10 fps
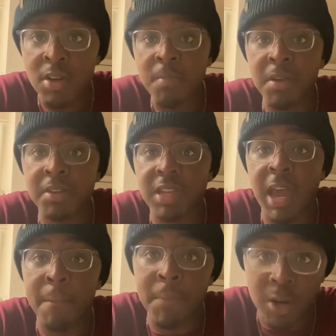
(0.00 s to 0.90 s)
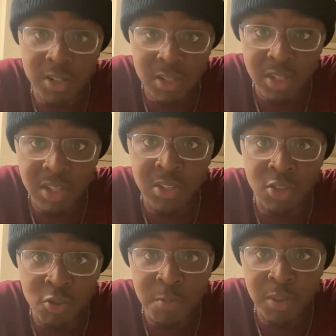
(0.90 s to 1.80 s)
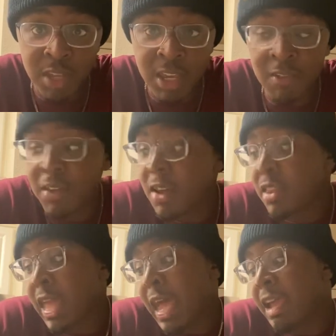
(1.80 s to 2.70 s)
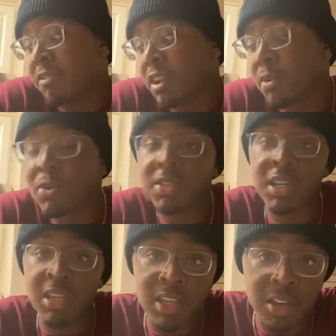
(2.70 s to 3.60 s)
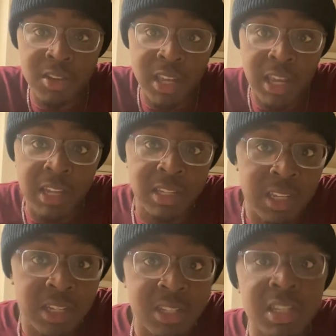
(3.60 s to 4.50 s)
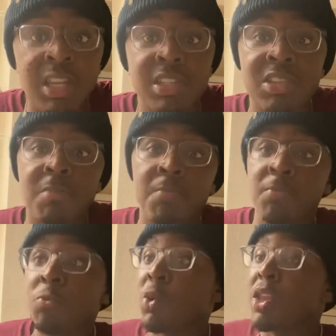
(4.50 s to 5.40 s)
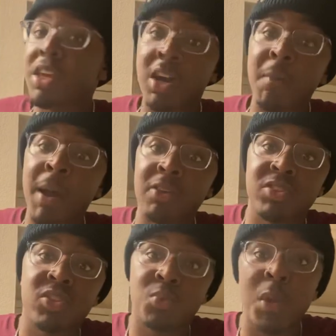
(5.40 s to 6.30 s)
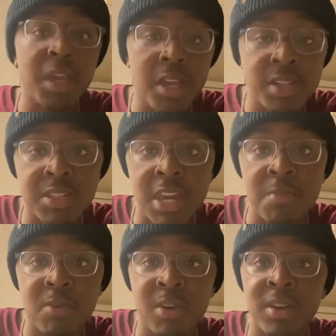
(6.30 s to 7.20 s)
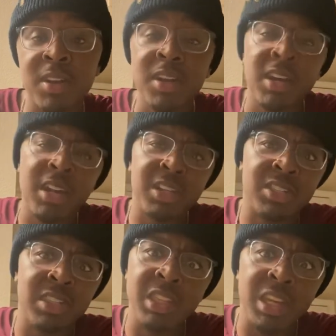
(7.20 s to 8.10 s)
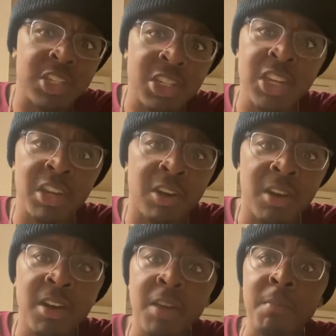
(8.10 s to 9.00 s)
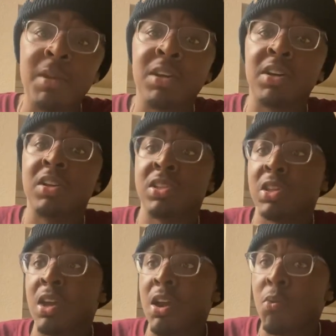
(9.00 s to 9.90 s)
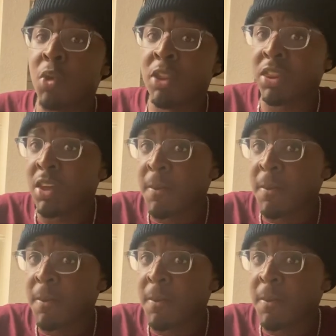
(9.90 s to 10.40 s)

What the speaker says: Because I personally do believe that if there was a year that Adidas needs to really come out swinging in skateboarding, it is this year. Because with